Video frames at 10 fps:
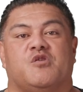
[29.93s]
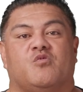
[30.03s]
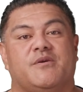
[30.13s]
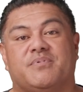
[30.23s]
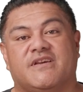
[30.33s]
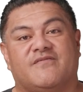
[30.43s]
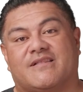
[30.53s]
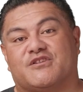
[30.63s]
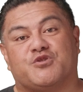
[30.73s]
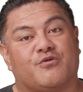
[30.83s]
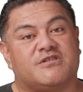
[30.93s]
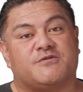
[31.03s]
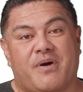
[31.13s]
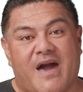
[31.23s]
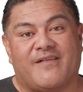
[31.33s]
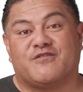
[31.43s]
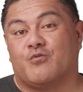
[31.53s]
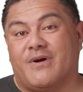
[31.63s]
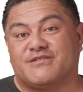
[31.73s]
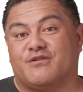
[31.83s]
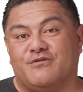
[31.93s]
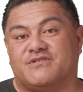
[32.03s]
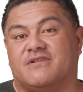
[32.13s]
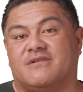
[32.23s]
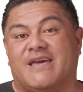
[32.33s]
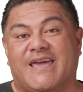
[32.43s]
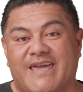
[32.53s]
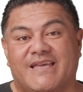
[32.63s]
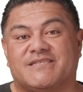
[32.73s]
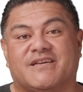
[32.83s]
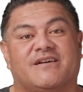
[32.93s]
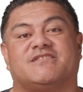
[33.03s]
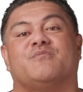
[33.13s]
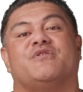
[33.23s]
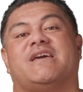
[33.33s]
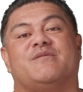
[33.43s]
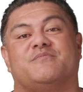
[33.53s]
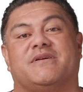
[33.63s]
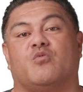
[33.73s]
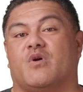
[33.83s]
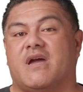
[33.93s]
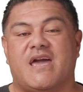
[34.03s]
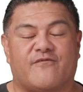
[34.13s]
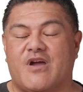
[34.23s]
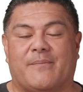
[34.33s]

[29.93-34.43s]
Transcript: we believe that the shortest path to resolution is customer enablement wherever